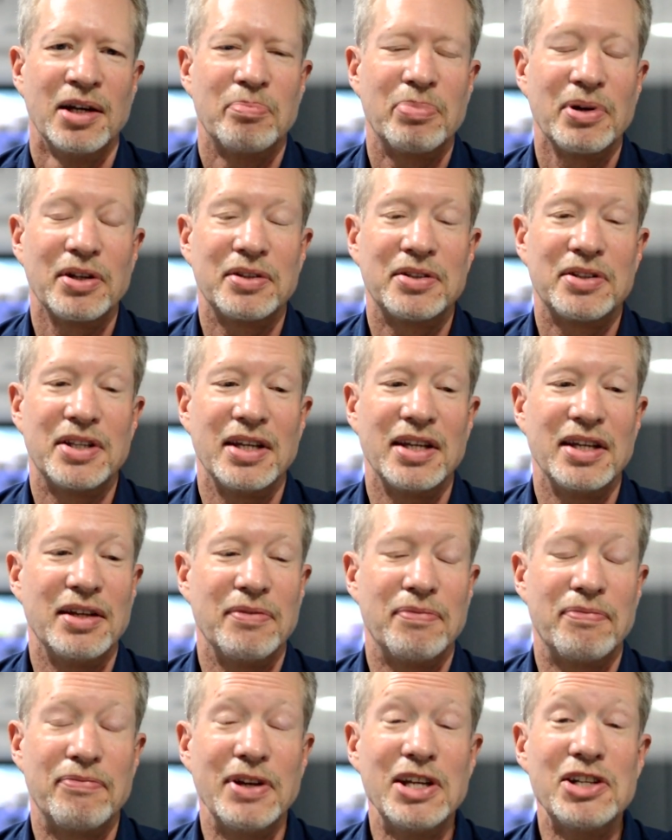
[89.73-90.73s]
But
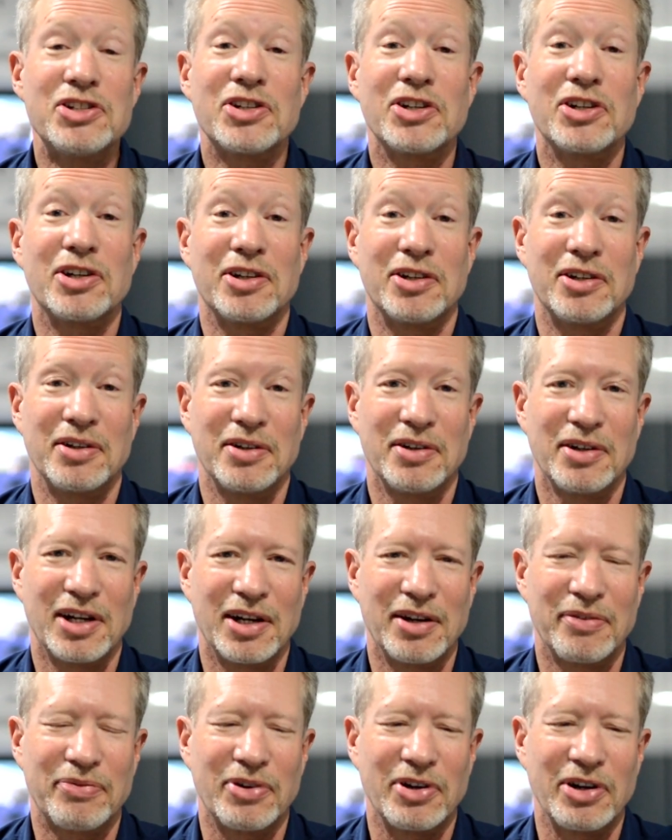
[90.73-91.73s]
the feature
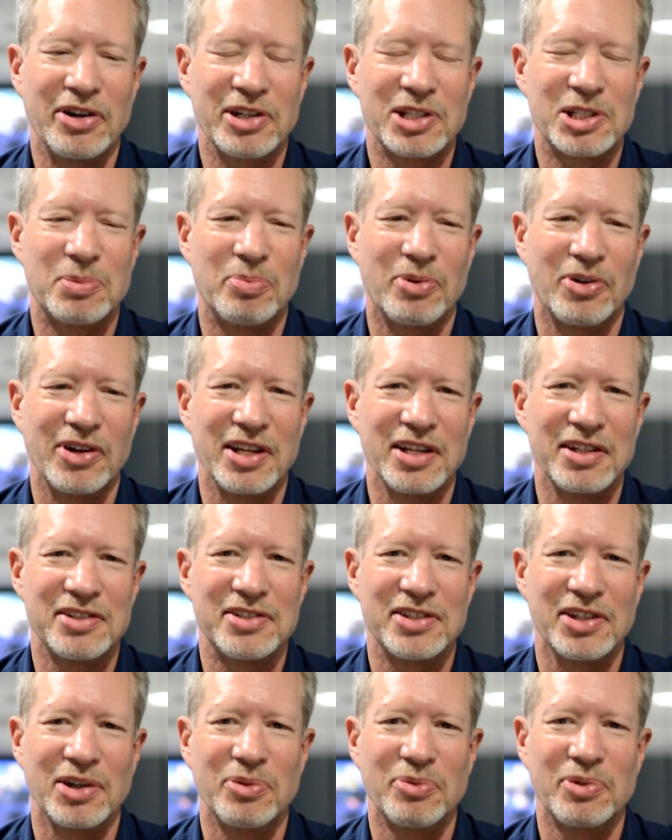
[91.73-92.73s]
for our
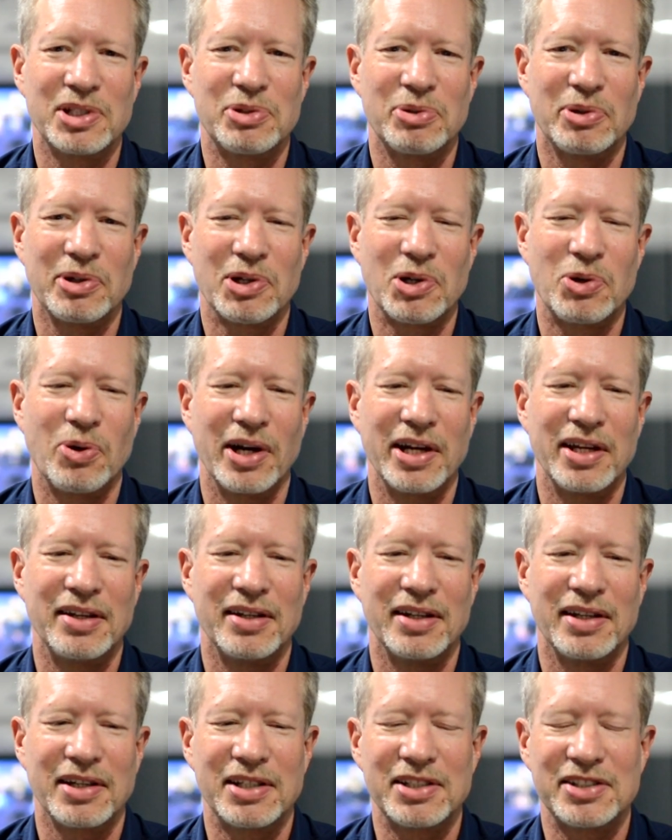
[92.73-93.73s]
experience zone, which we're
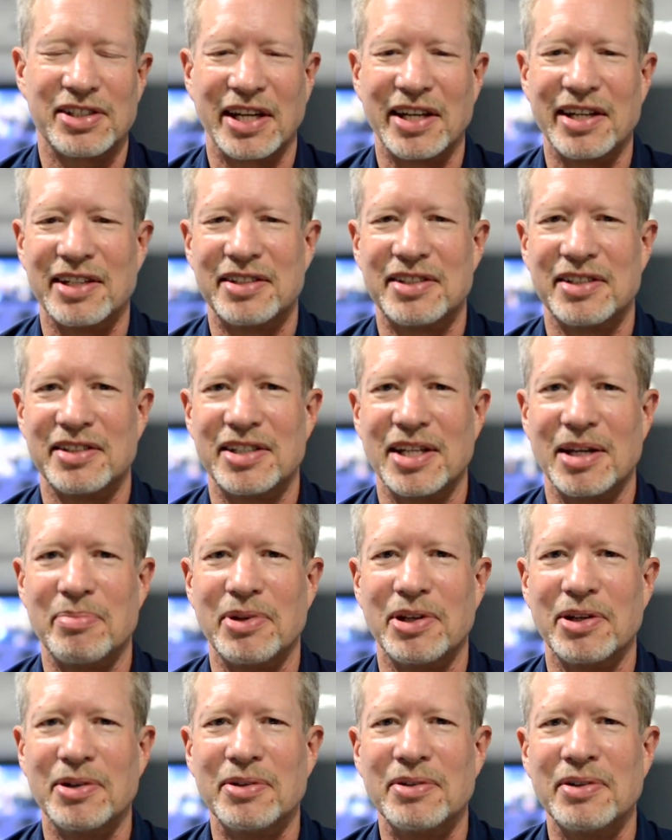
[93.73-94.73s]
quite excited to
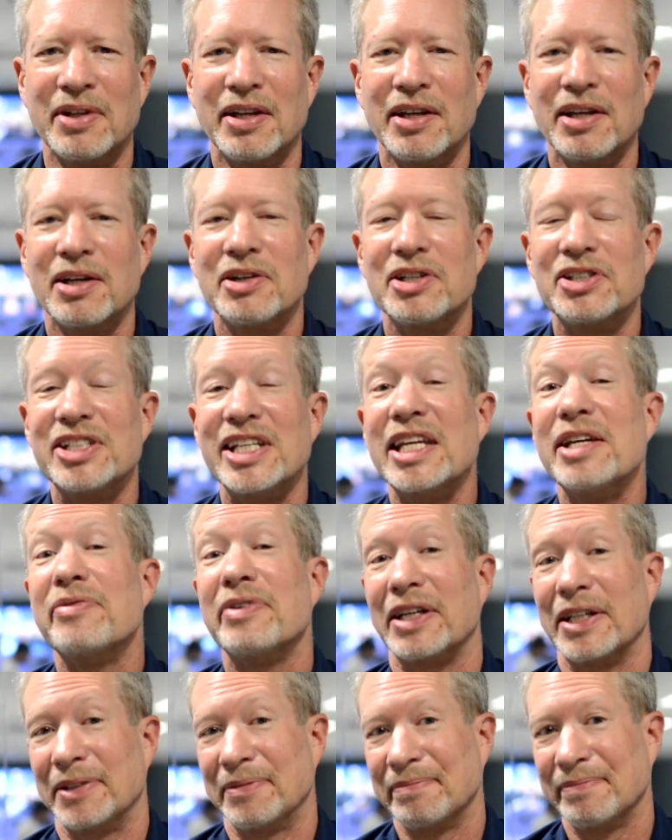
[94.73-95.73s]
debut, is
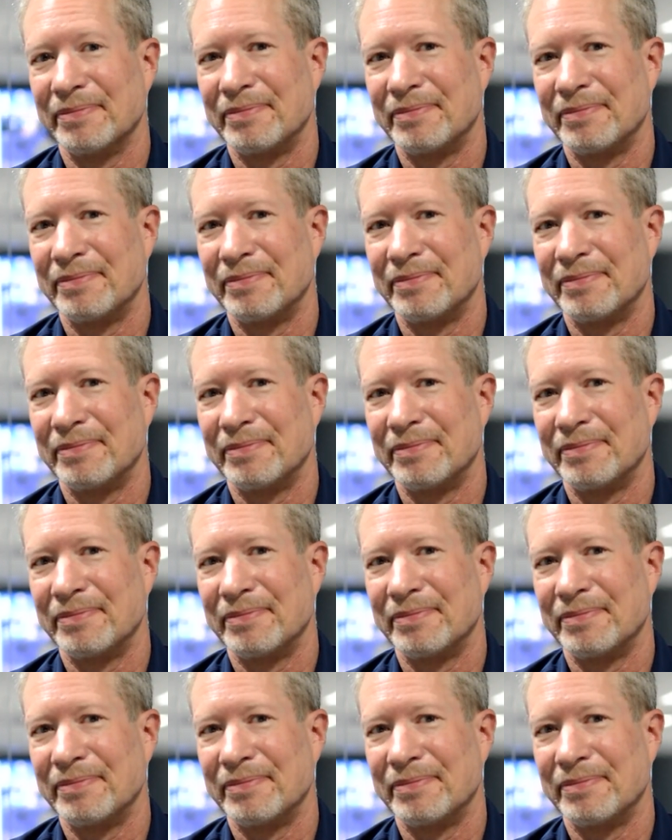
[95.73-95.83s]
IVA.